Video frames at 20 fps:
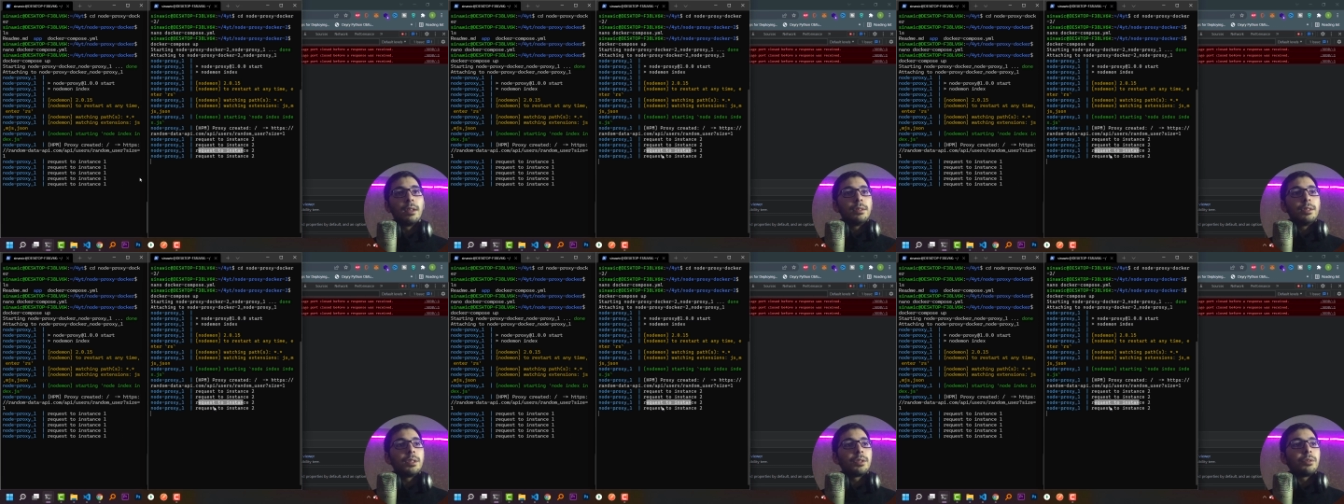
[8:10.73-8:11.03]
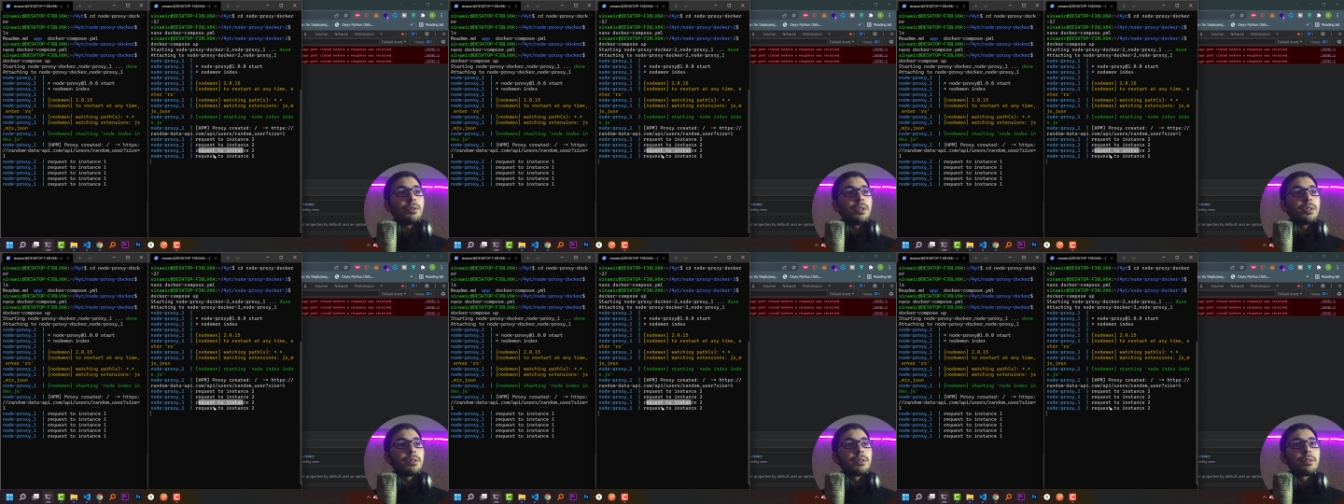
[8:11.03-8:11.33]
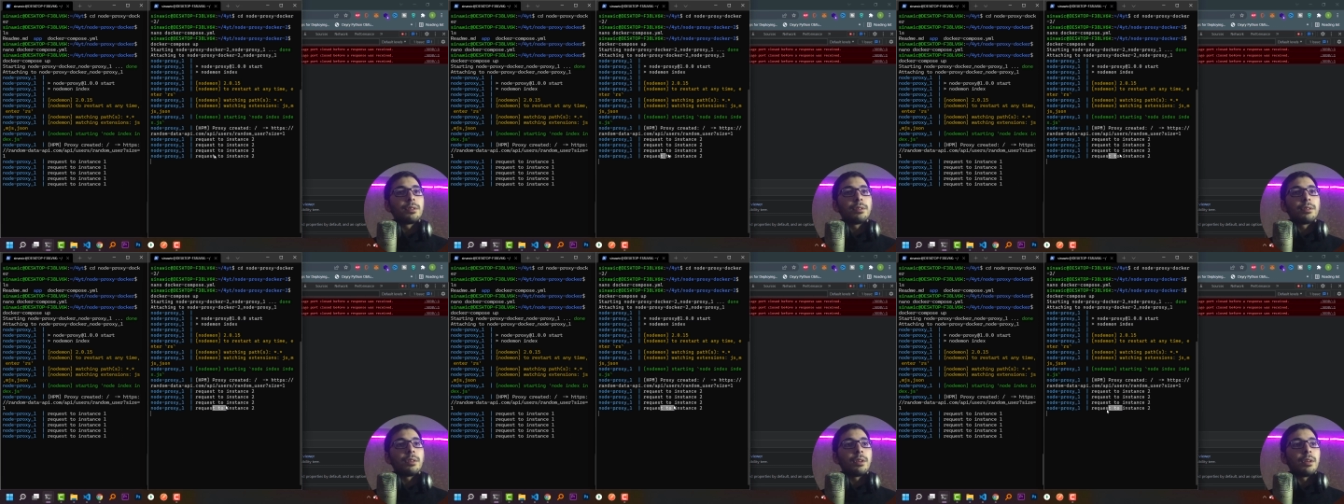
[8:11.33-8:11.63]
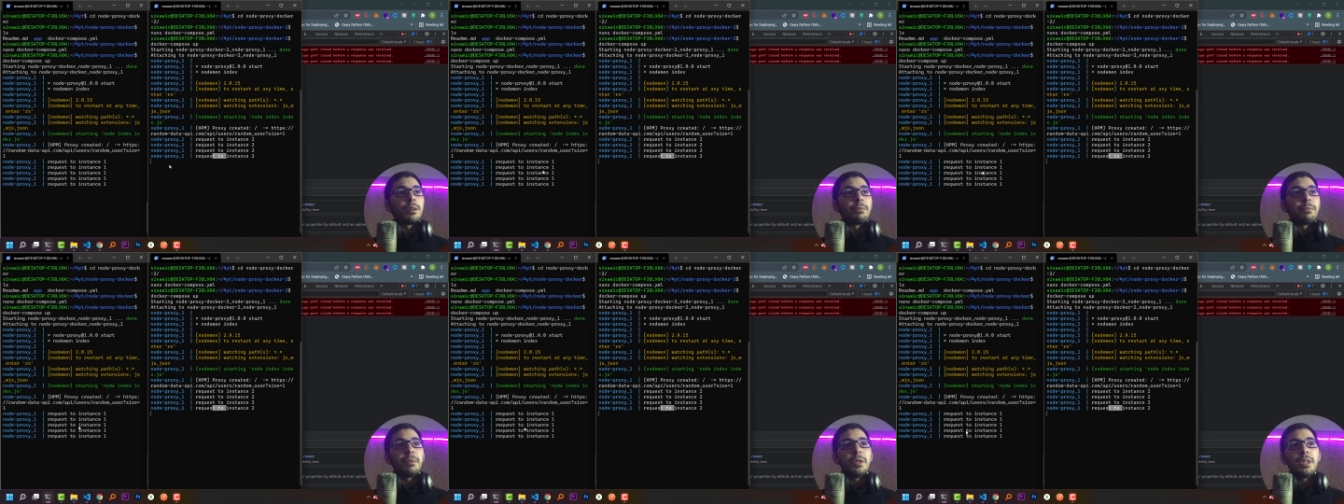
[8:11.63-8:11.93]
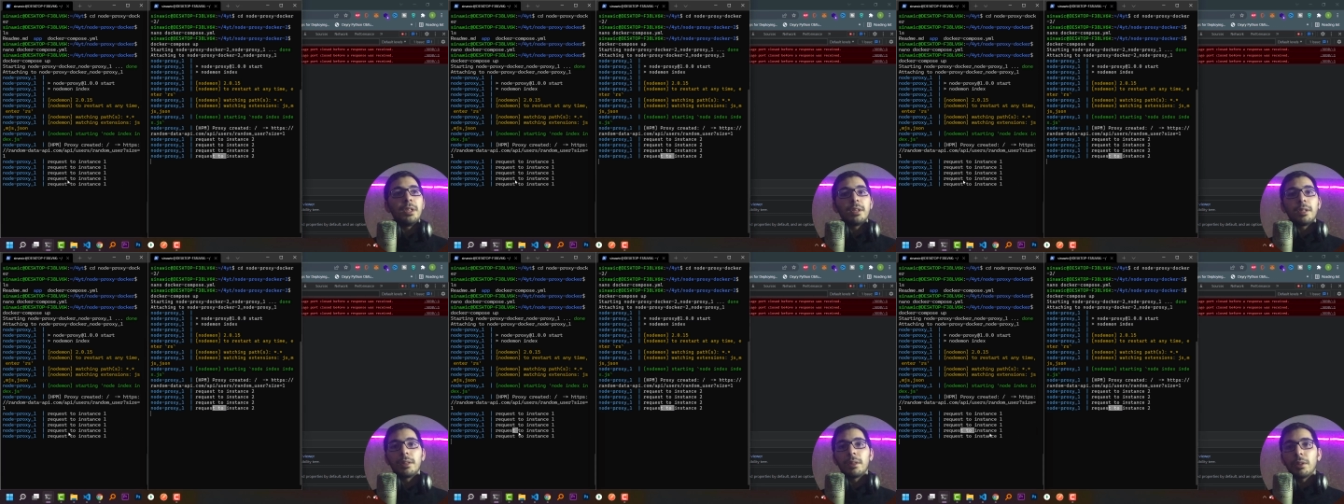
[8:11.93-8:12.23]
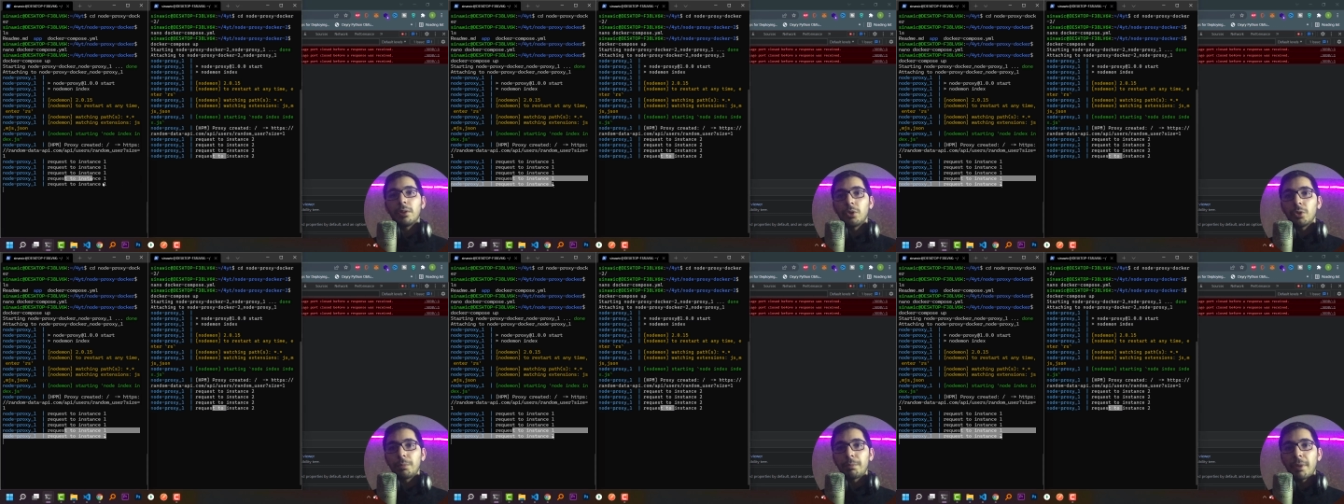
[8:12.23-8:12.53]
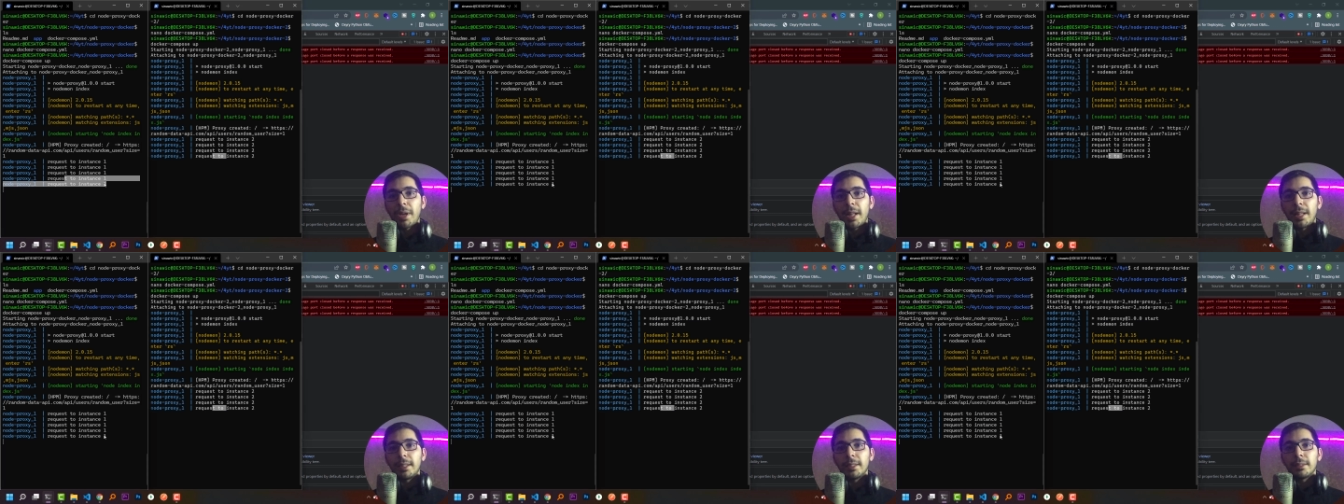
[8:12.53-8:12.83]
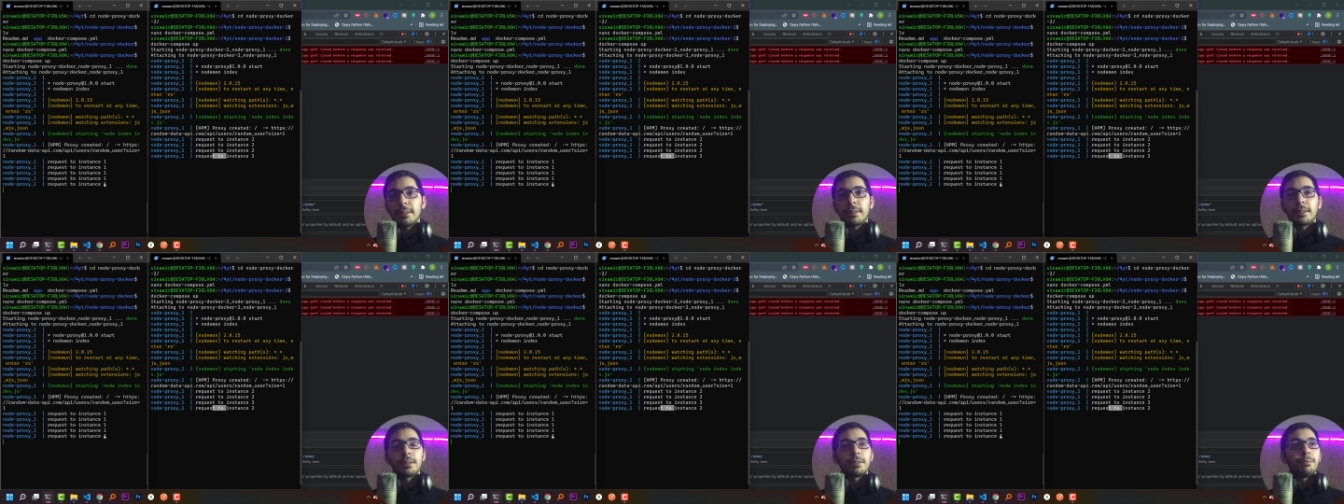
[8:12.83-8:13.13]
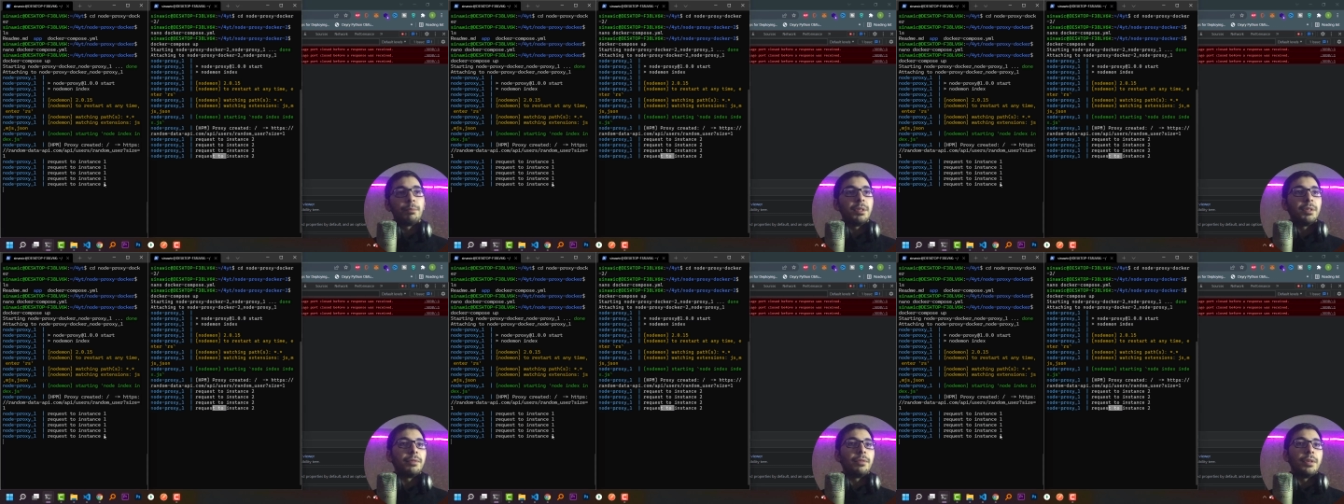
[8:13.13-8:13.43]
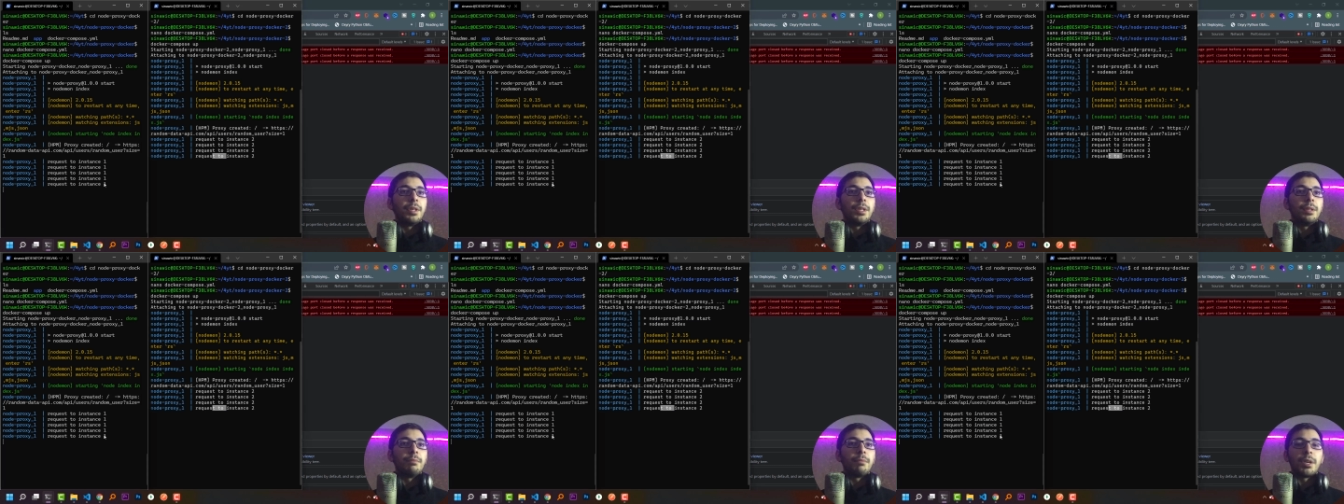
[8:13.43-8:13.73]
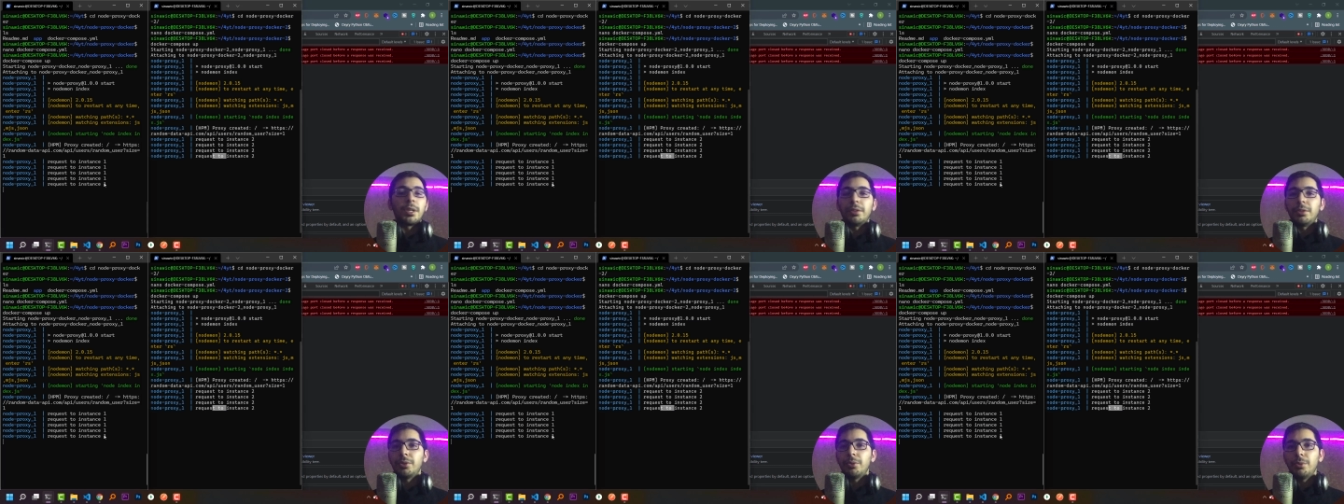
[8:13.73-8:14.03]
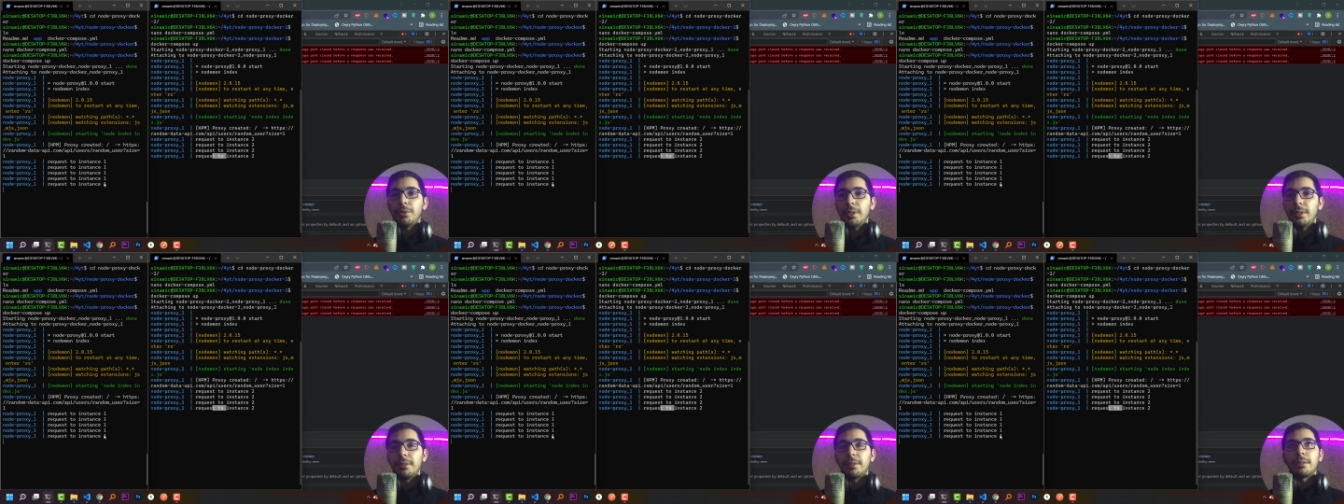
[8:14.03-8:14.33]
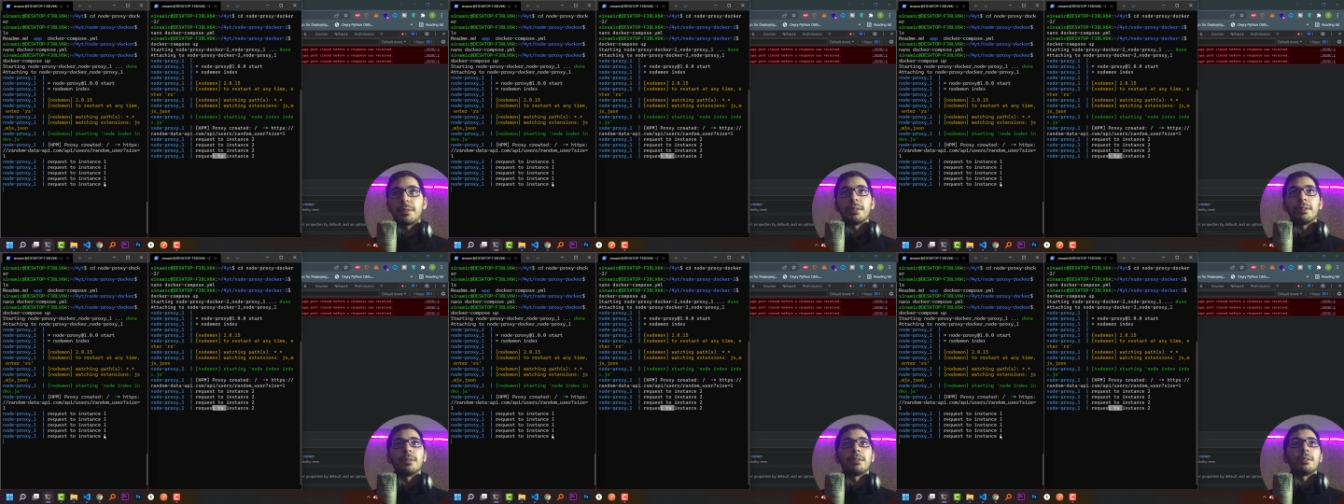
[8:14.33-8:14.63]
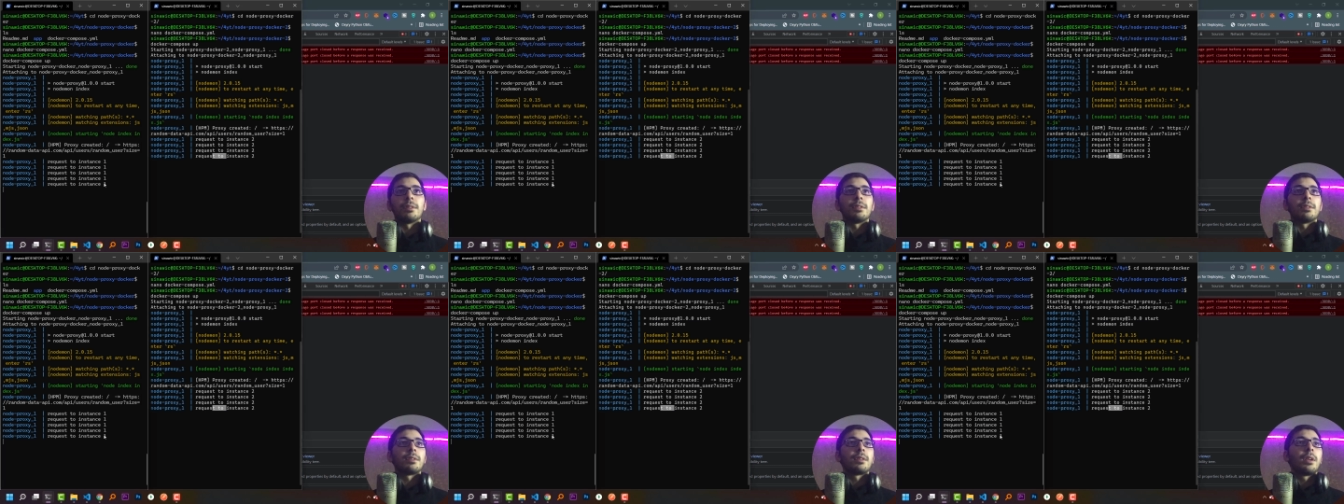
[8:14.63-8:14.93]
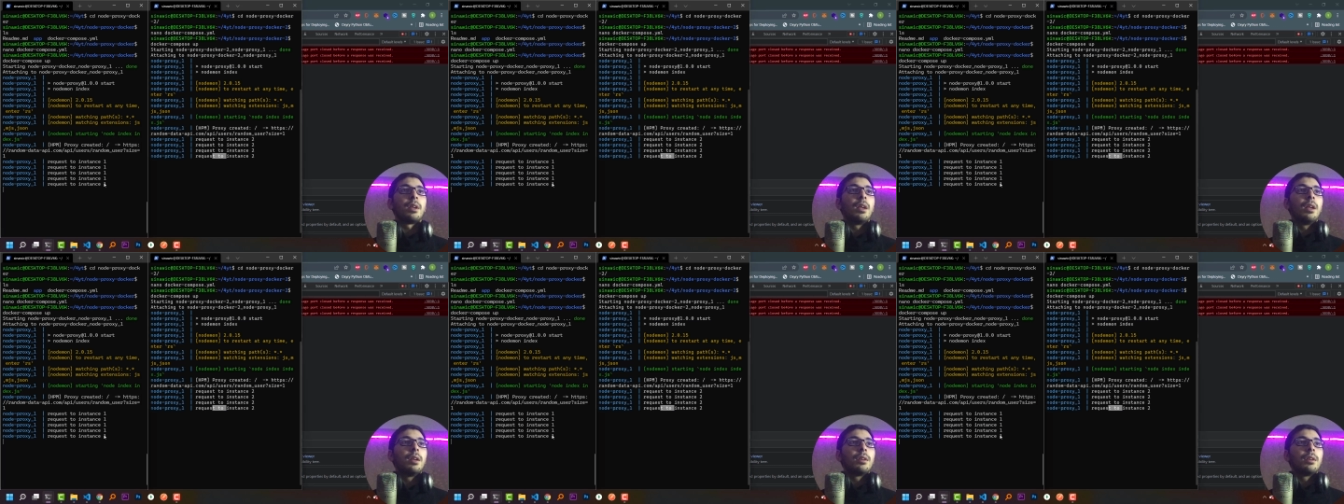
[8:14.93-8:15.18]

requests are being load balanced between my two instances.